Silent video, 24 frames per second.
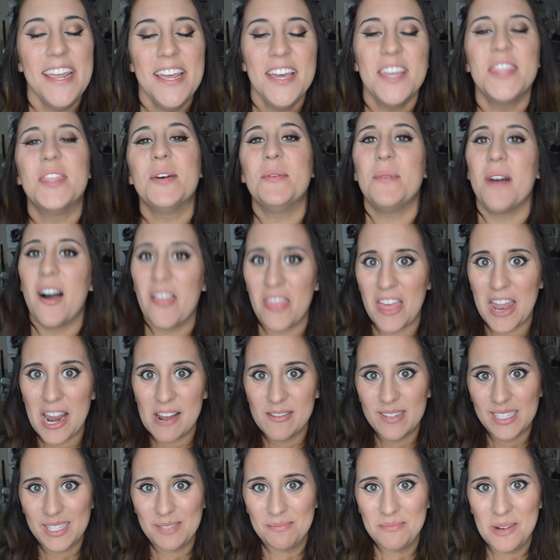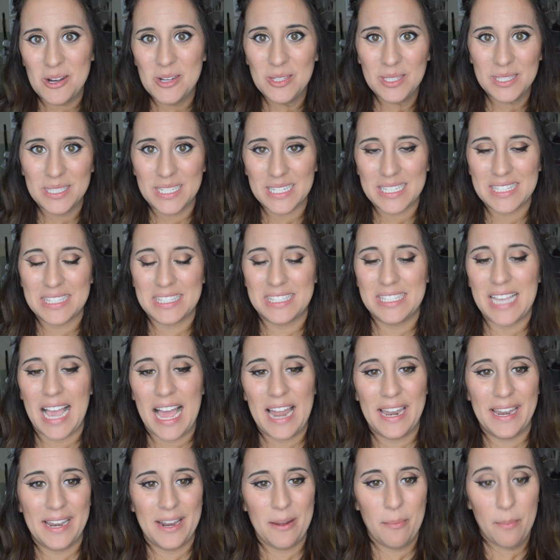the one that I was most
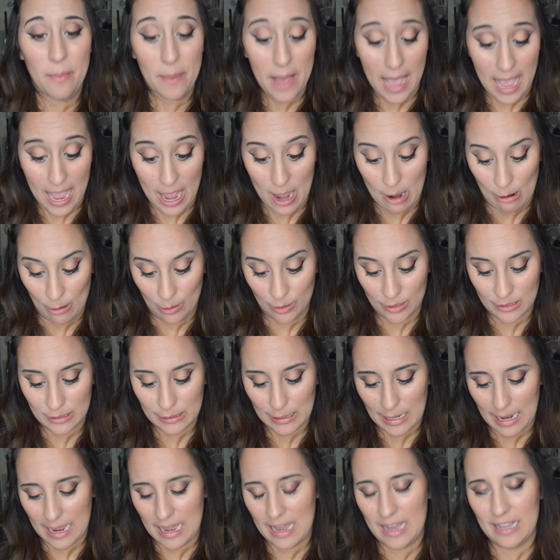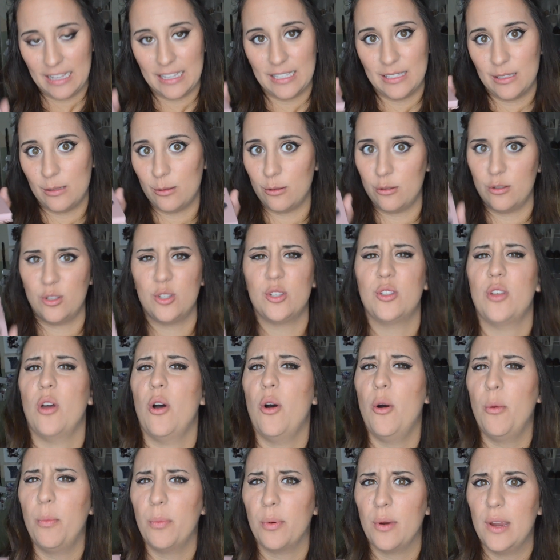excited about because it's
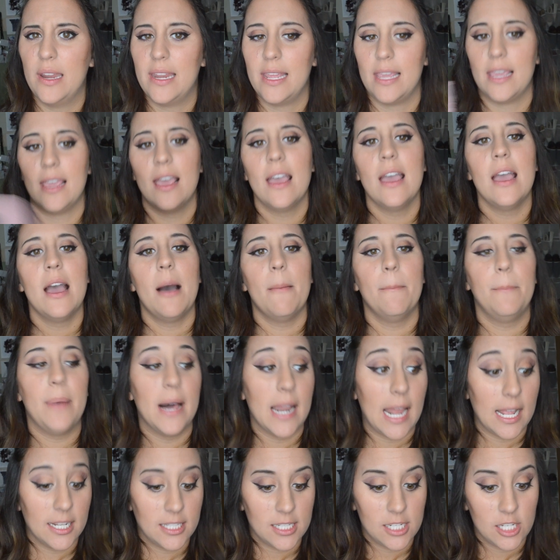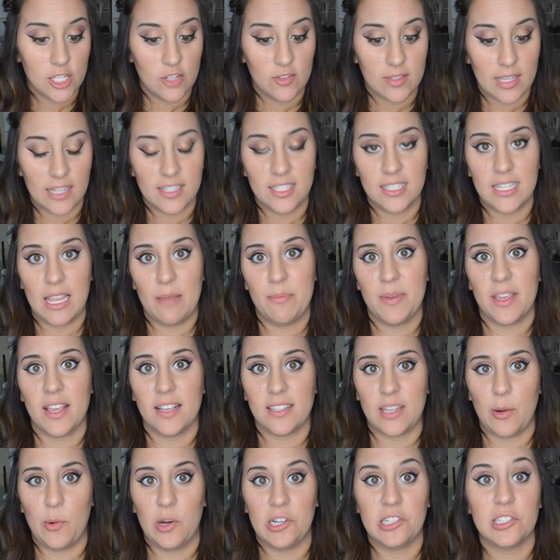so pretty. But I didn't use that today
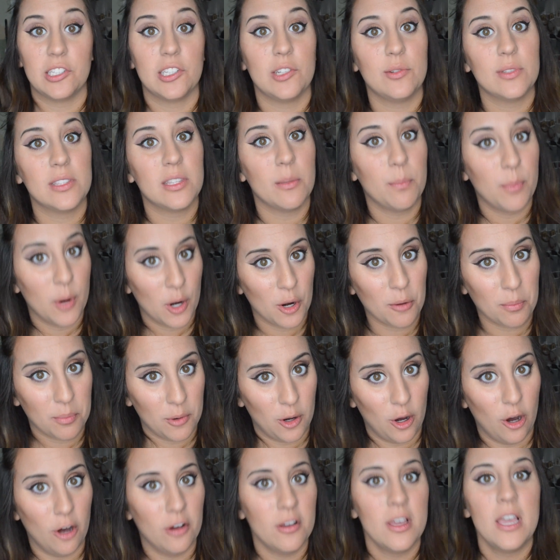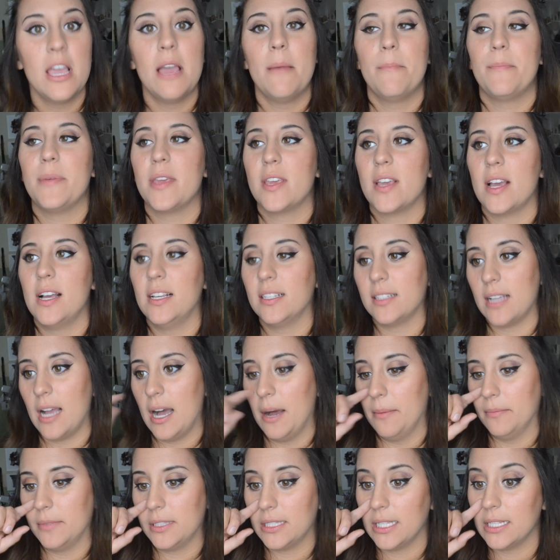because I wanted to use the purple, because
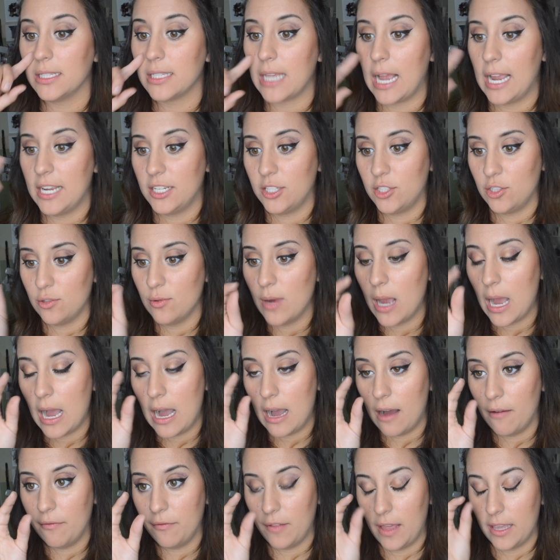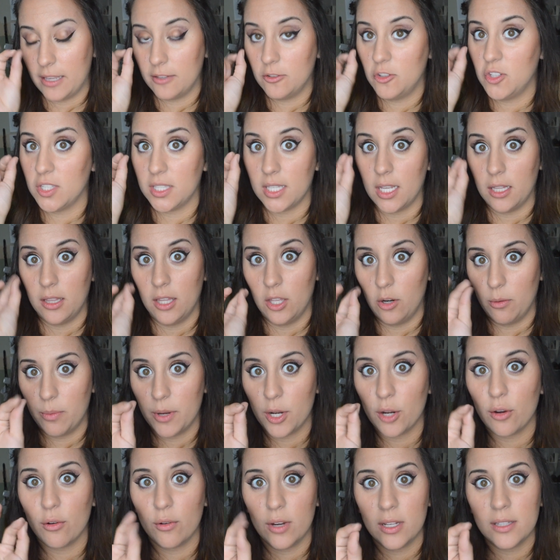since I do have like just a little
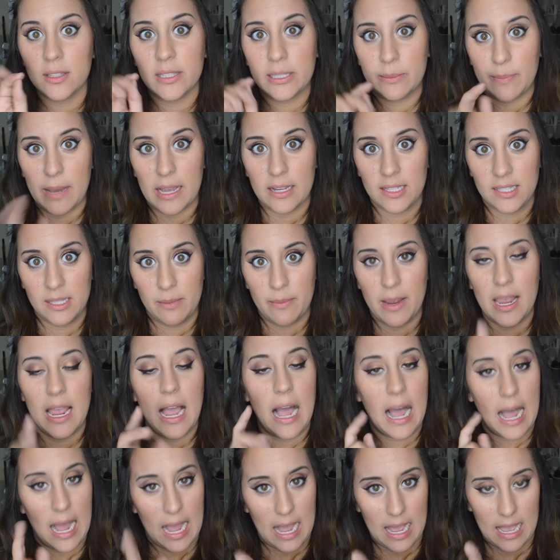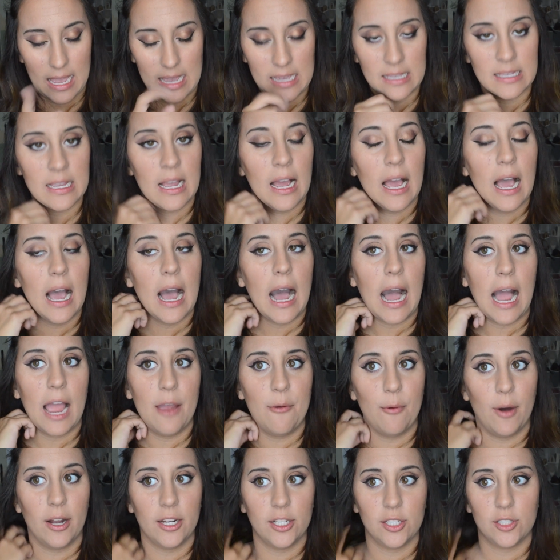bit of green specks in my eye,
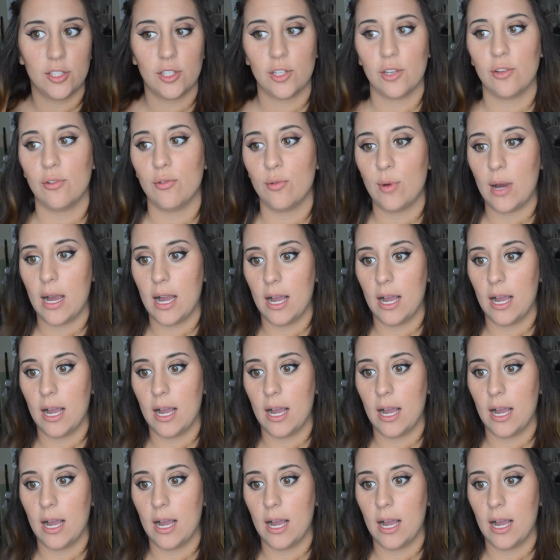I wanted to